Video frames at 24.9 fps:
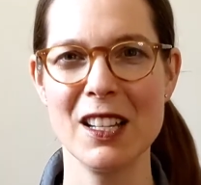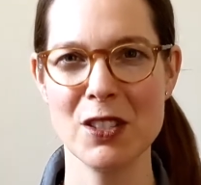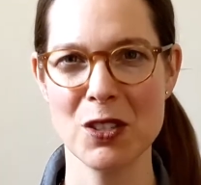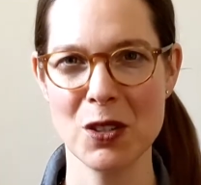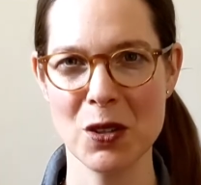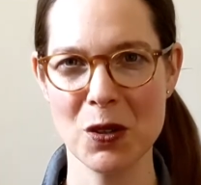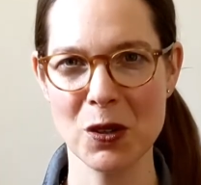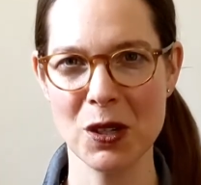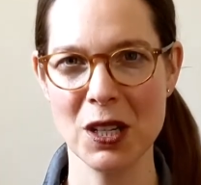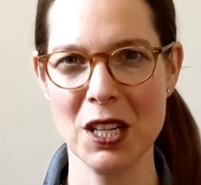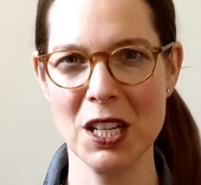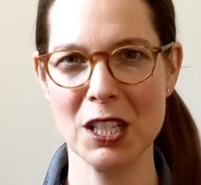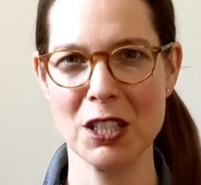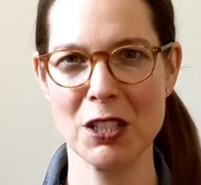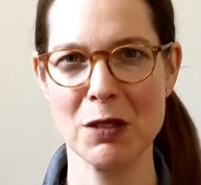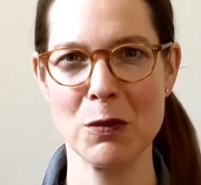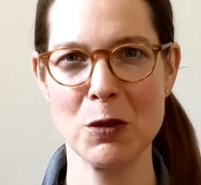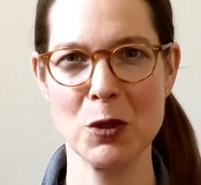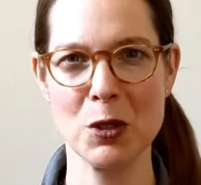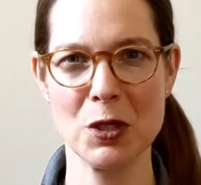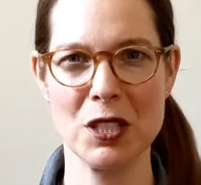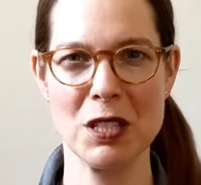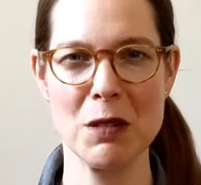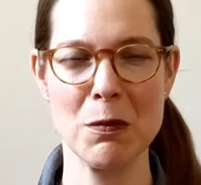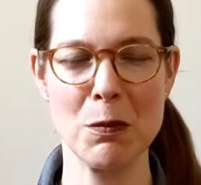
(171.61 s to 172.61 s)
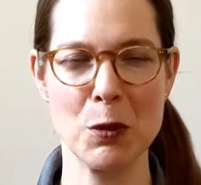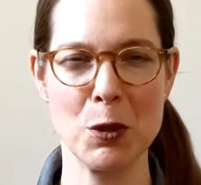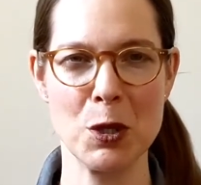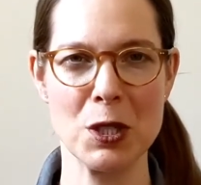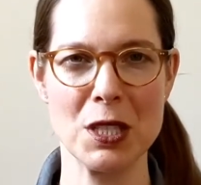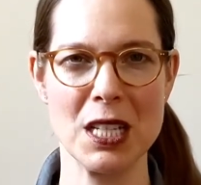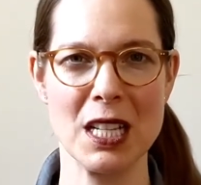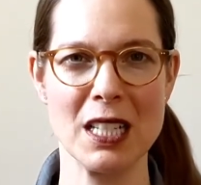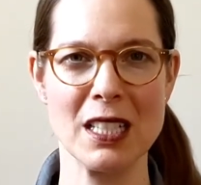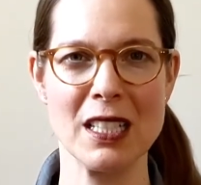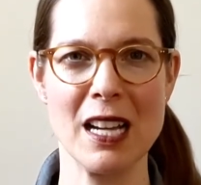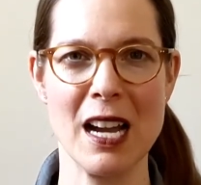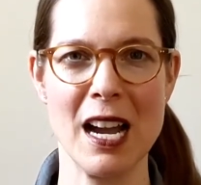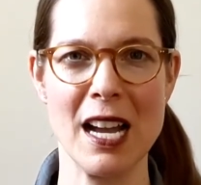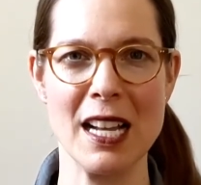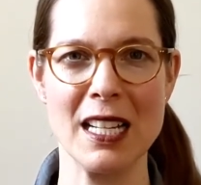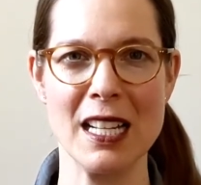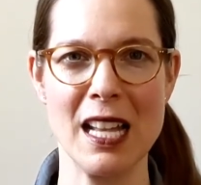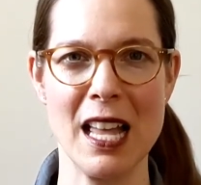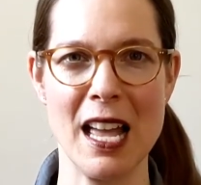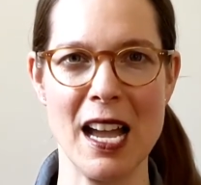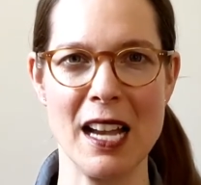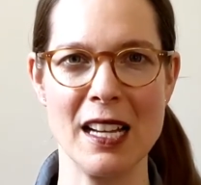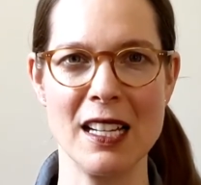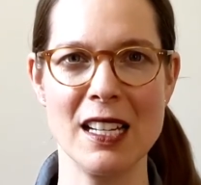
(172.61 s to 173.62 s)
So the most important
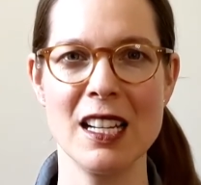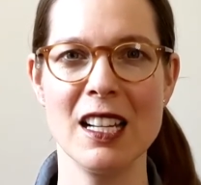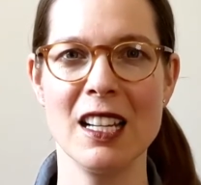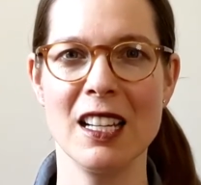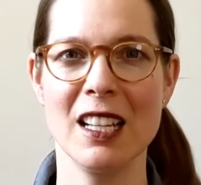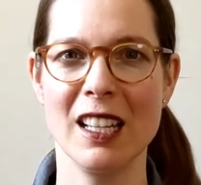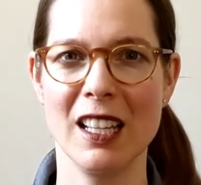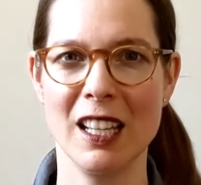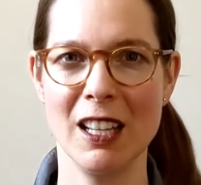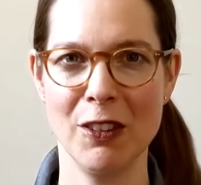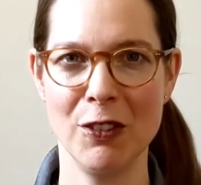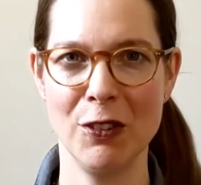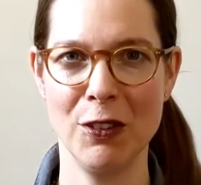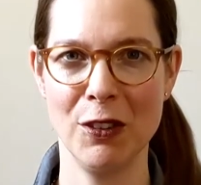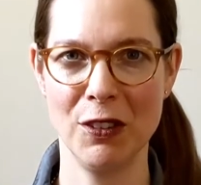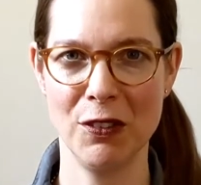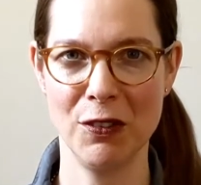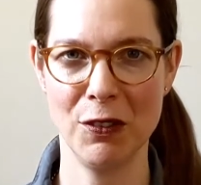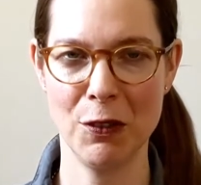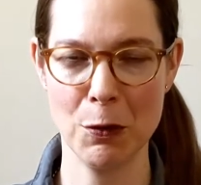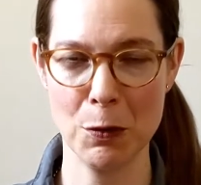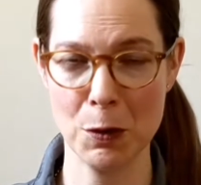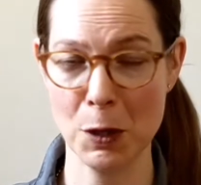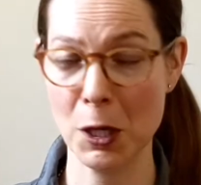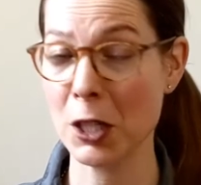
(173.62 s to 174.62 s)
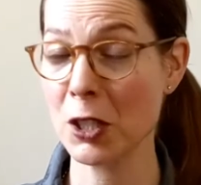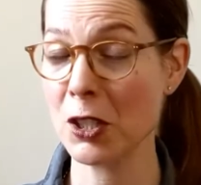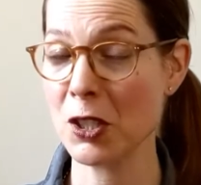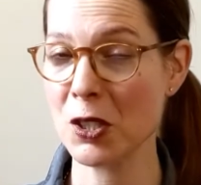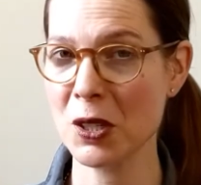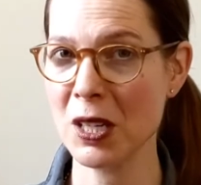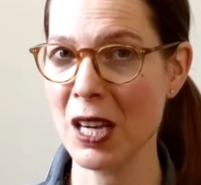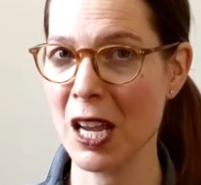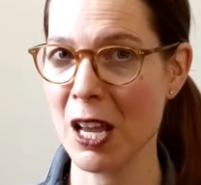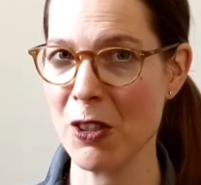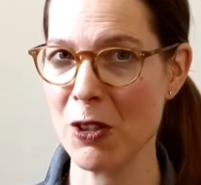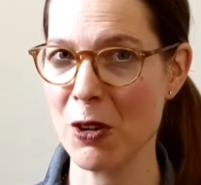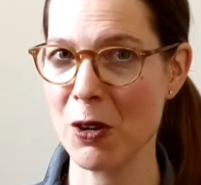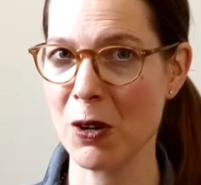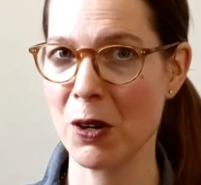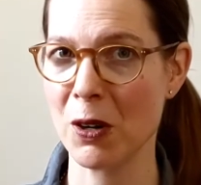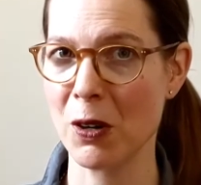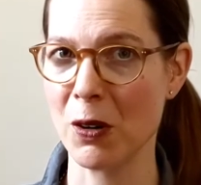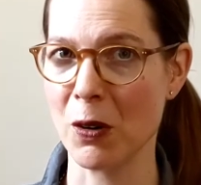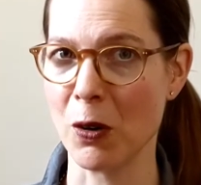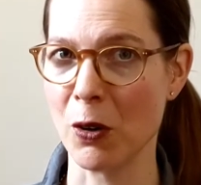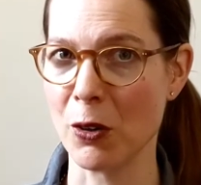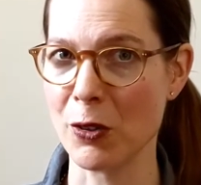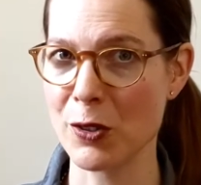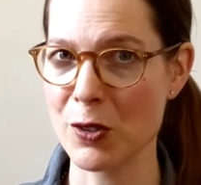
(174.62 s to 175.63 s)
guideline, if we work
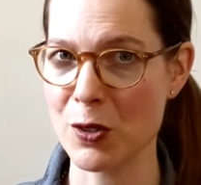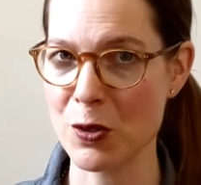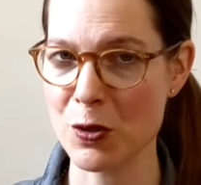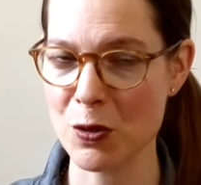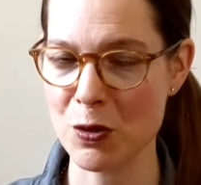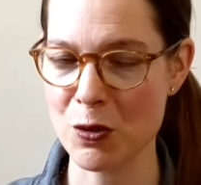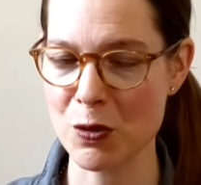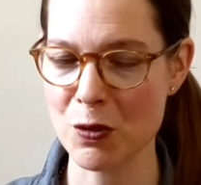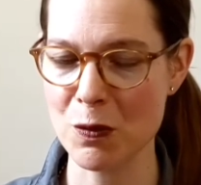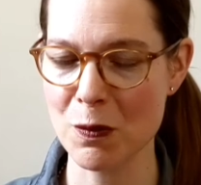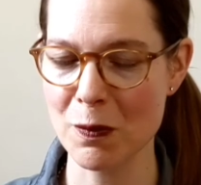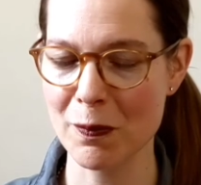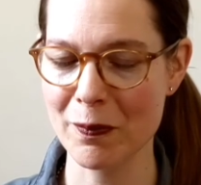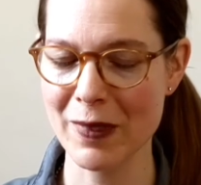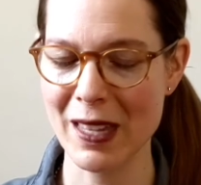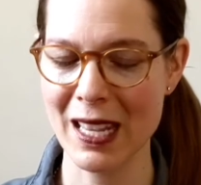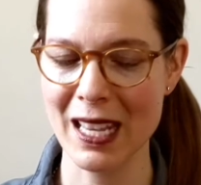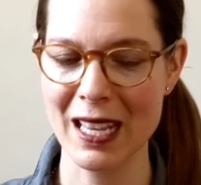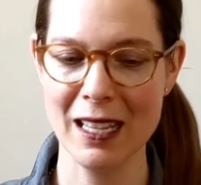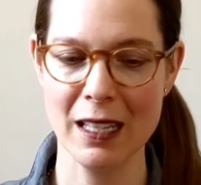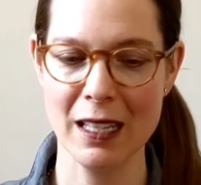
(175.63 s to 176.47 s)
together on Zoom